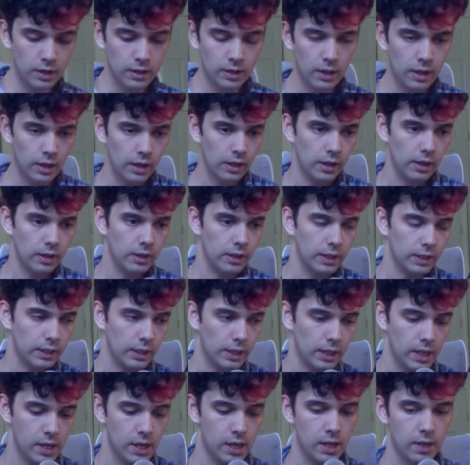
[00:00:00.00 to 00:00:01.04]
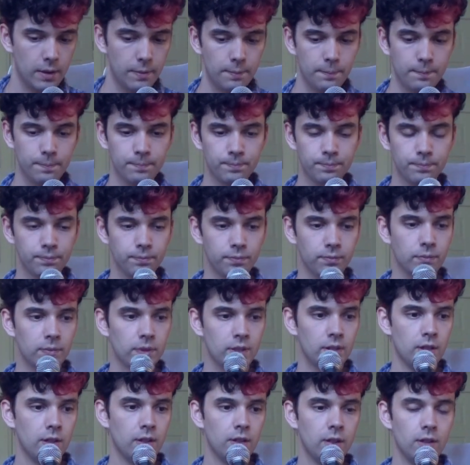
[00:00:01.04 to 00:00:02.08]
I
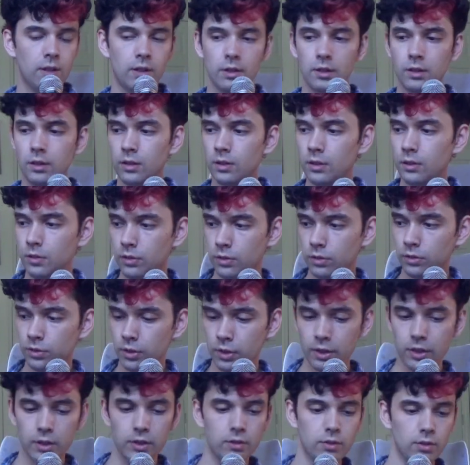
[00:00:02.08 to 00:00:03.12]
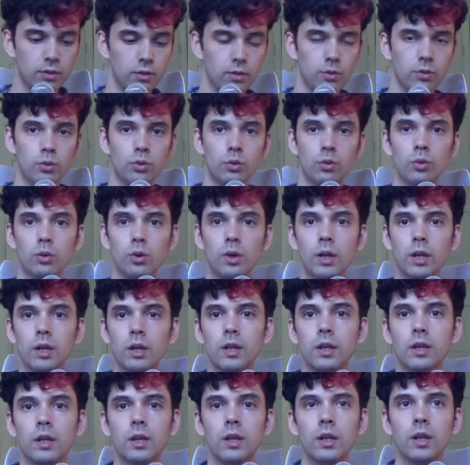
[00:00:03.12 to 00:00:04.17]
started to
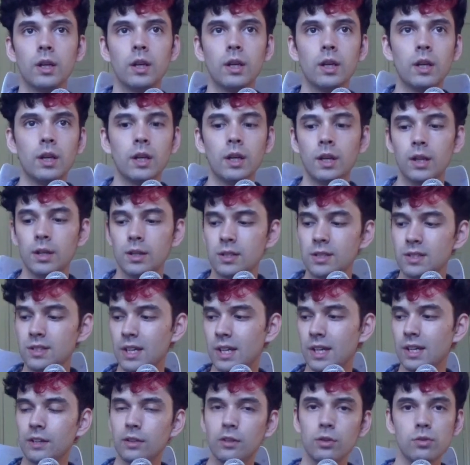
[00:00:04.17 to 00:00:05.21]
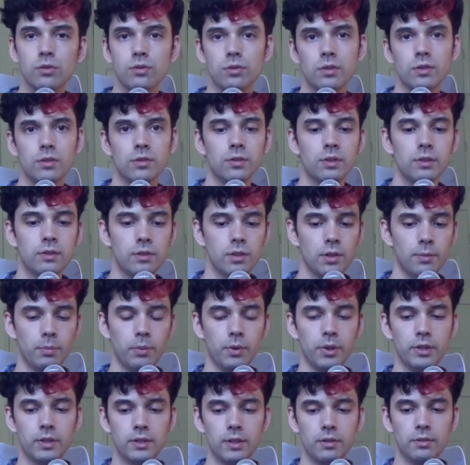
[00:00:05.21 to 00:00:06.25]
take it too seriously to the
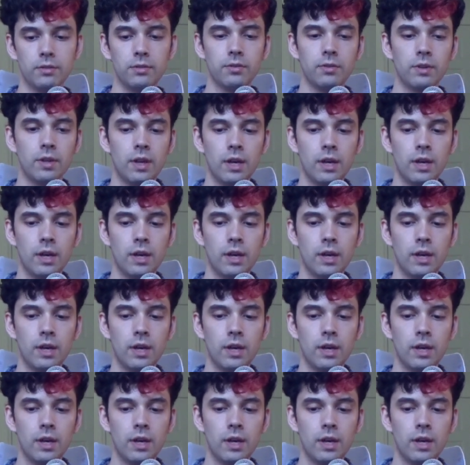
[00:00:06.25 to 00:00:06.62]
point of